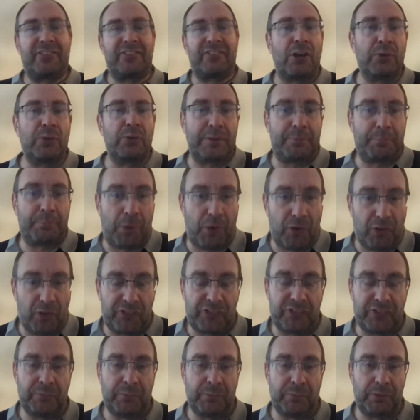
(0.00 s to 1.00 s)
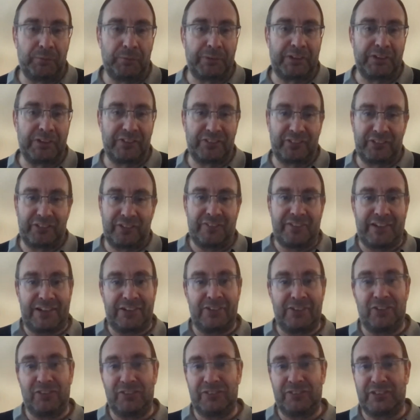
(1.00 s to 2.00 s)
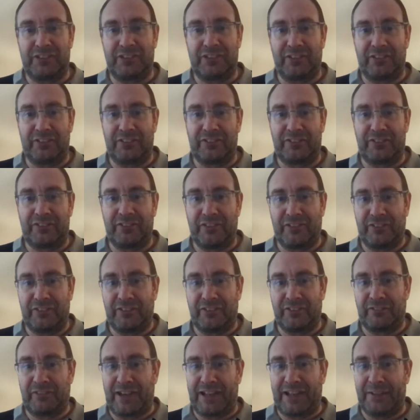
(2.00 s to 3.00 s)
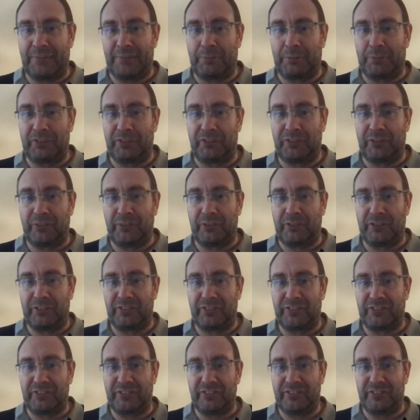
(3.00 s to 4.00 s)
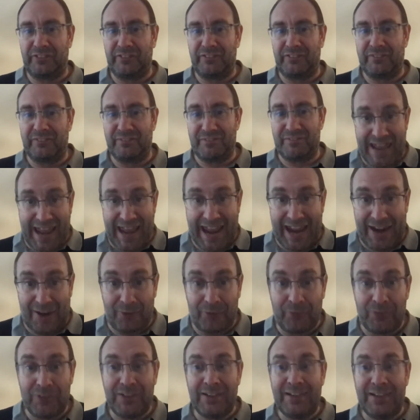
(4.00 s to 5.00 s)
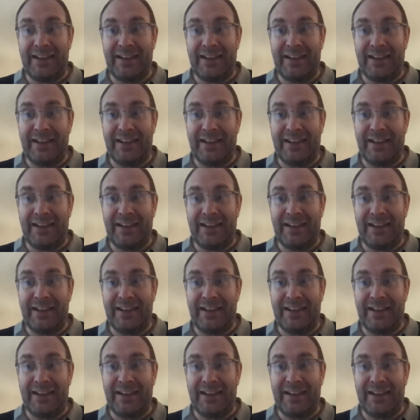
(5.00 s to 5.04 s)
only possible because of the technology that's available to us now.